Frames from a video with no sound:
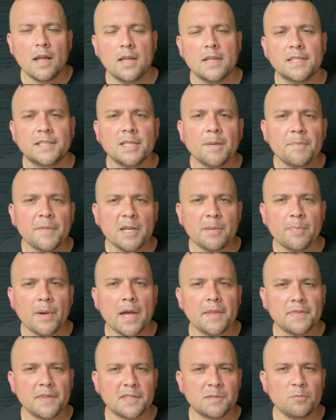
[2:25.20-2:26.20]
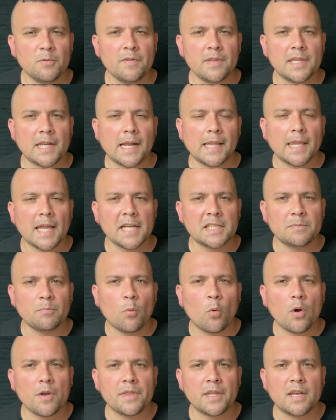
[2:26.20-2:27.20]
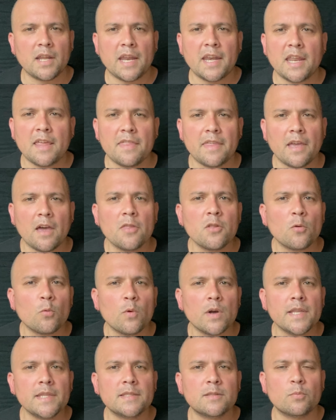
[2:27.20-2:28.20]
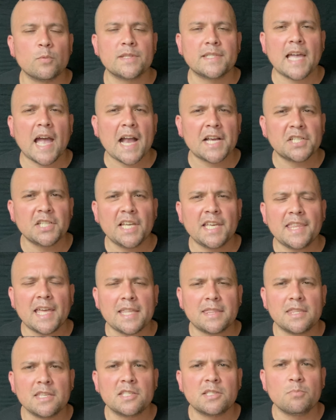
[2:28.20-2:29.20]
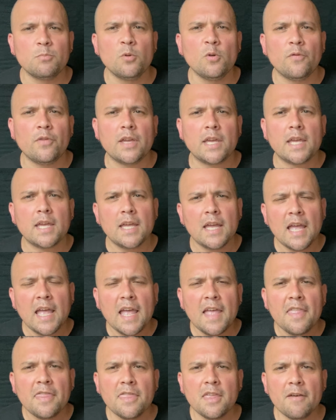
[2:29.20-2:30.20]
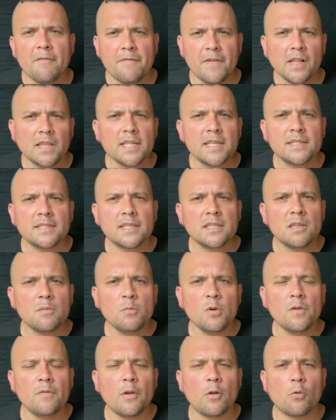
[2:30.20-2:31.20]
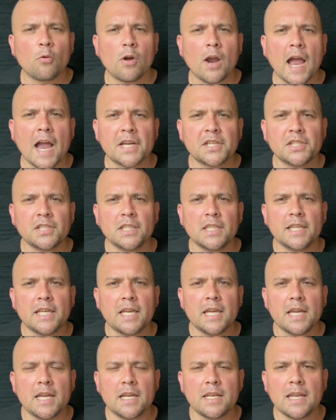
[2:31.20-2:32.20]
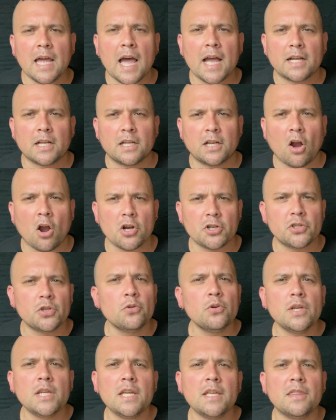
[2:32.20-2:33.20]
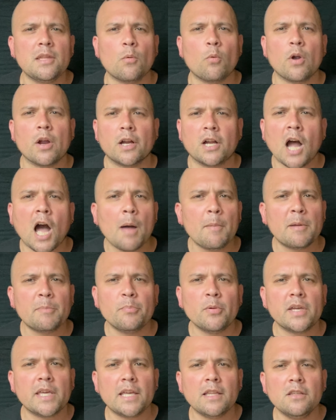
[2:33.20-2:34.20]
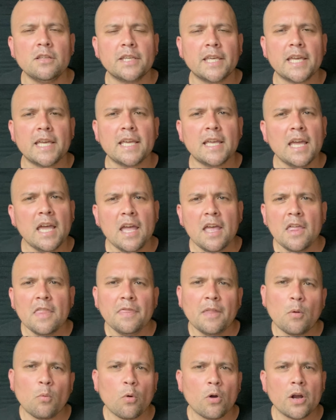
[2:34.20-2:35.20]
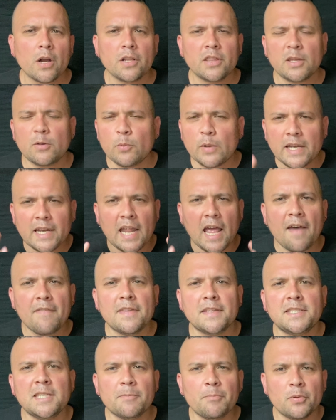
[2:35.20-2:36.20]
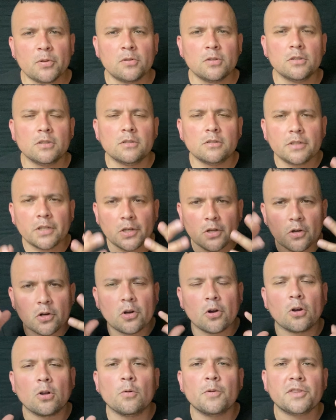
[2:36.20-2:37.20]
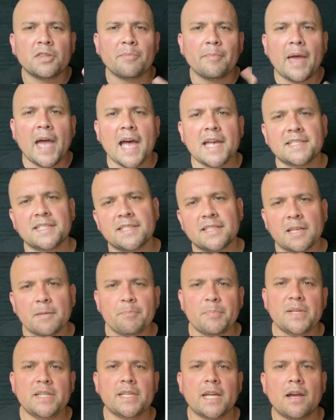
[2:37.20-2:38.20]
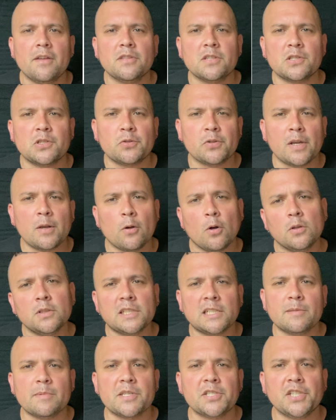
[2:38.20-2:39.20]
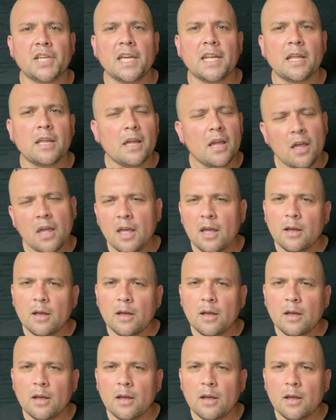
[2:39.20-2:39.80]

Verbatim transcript: Something about this movie that I liked more than any of the other ones was actually that this movie, the villains in the movie were actually not cartoony, they weren't comic booky looking. They weren't. They, we didn't have the typical, you know, girl with the mask skipping down the street holding a machete.